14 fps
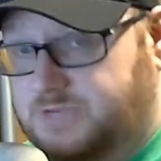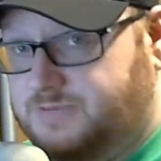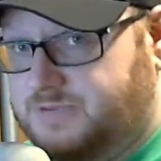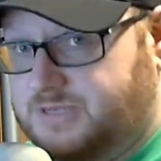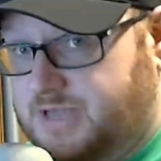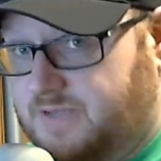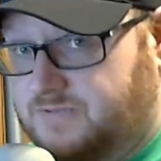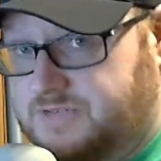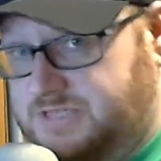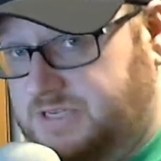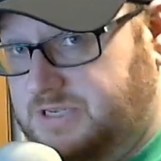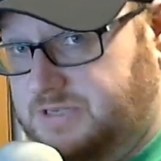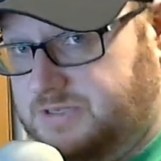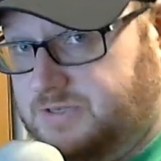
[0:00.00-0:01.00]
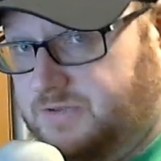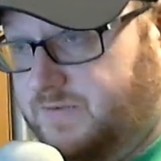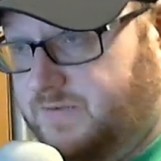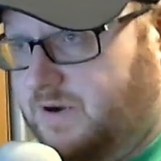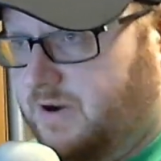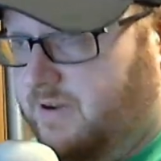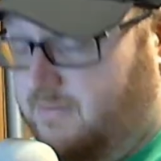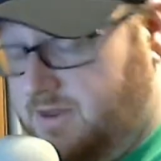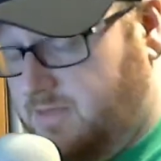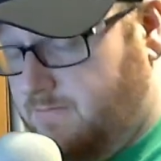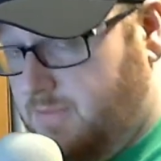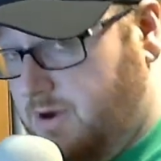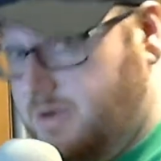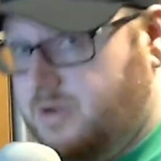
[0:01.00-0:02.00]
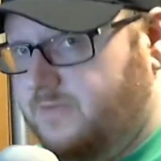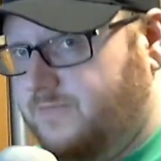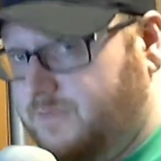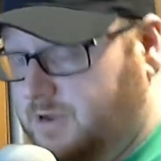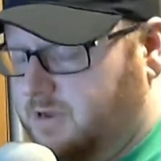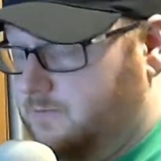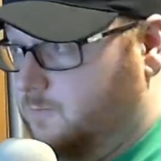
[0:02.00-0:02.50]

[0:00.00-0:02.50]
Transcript: the cheapest I've seen so far. I've been in the market for